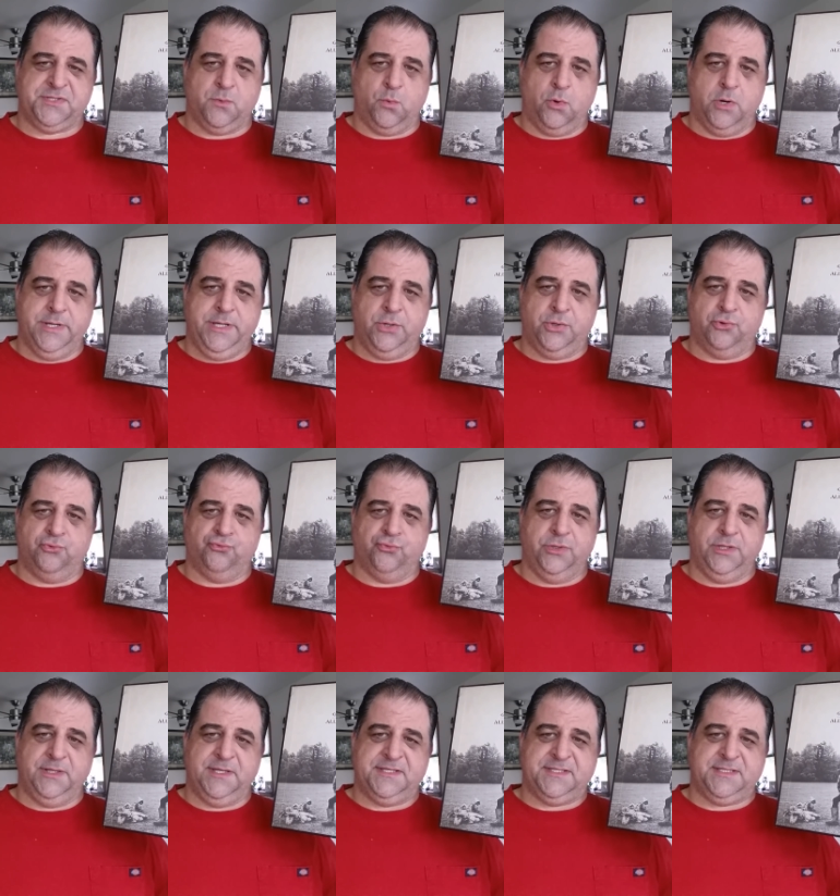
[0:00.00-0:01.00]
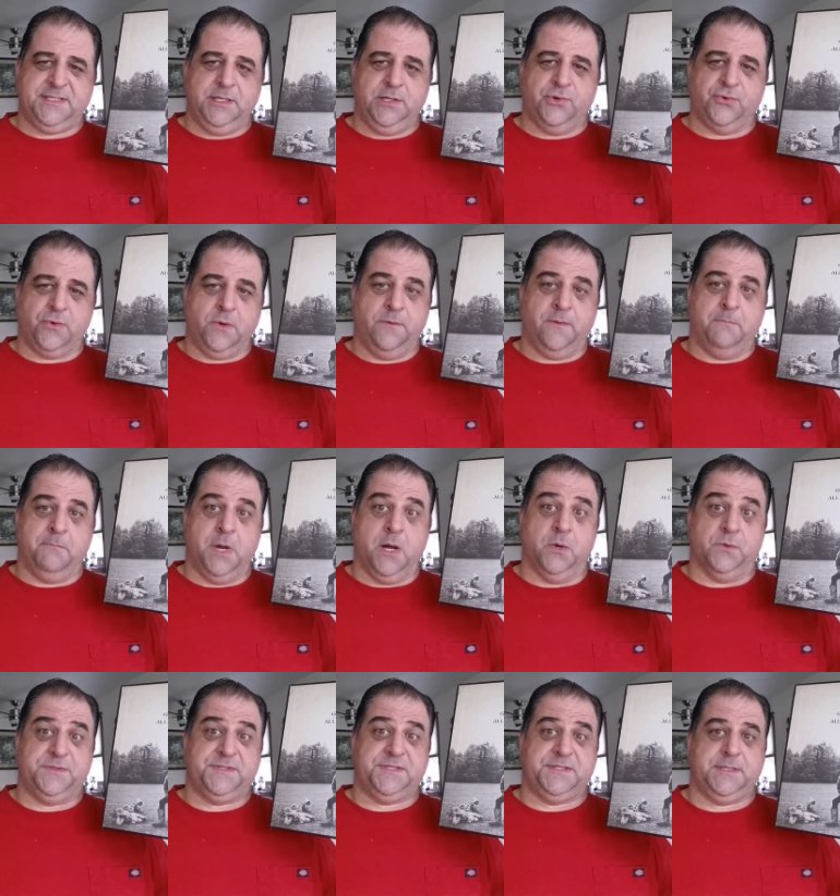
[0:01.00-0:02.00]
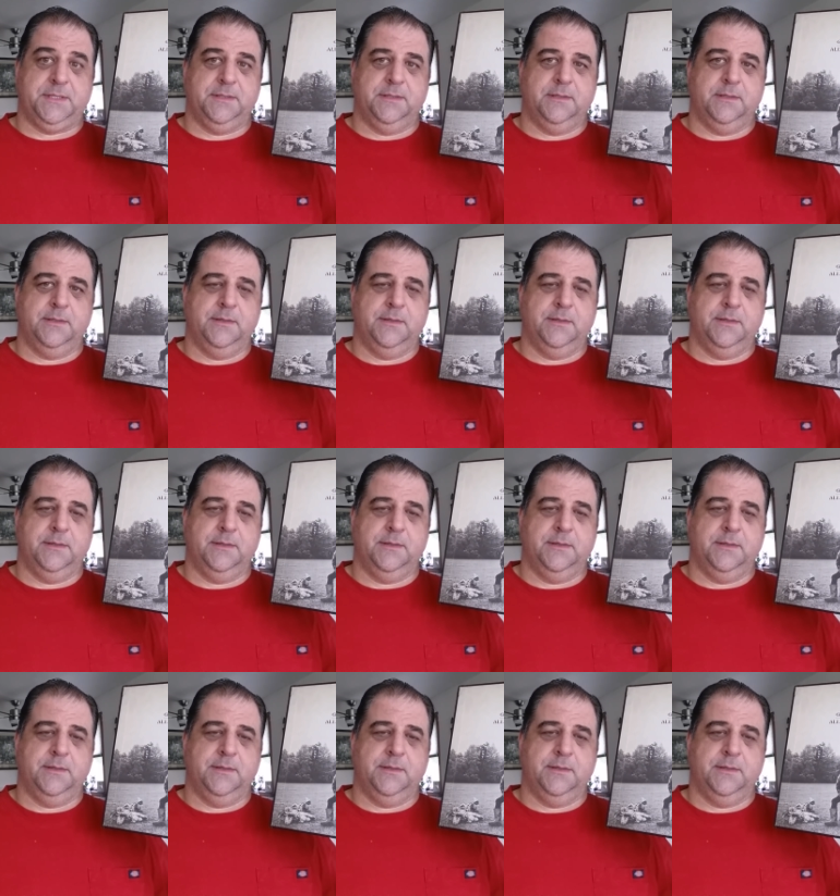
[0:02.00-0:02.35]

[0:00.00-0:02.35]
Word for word: the one you could really see grow the most.